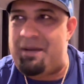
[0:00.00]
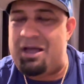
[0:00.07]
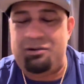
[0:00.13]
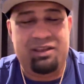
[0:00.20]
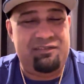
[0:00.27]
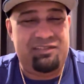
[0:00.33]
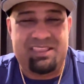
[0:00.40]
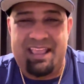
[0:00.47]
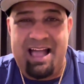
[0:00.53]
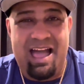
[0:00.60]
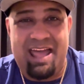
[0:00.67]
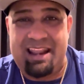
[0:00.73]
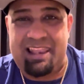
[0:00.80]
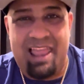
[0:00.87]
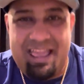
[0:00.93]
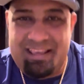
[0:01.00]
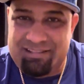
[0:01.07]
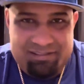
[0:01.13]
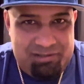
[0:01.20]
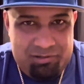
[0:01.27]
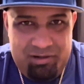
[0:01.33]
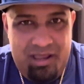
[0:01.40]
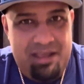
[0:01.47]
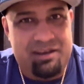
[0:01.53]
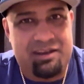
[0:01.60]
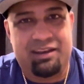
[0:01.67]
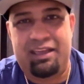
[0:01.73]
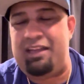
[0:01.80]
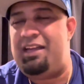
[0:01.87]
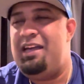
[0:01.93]
I don't even think I had a license or nothing,
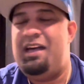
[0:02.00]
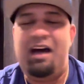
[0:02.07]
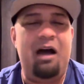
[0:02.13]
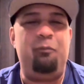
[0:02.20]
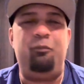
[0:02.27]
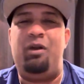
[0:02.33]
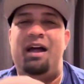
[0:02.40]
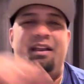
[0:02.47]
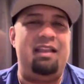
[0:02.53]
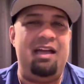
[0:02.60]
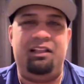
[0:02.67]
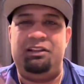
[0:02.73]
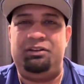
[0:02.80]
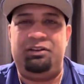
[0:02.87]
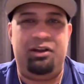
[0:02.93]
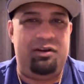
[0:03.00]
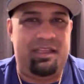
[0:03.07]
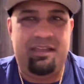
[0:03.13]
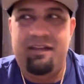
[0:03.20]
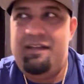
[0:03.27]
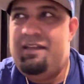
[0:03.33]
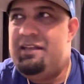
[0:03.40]
nigga. I'm riding hella dirty.